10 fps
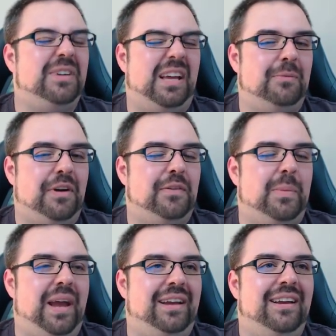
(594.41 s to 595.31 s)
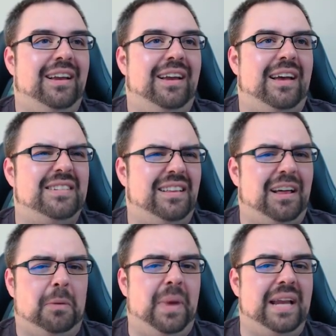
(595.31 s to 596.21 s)
Probably more of a May. I saw a
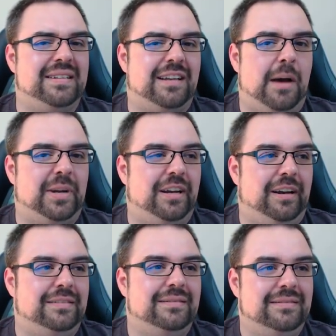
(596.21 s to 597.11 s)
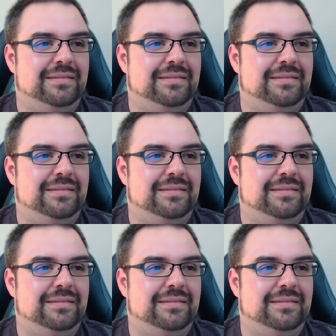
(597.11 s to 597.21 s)
lot of Mays at Comic-Con.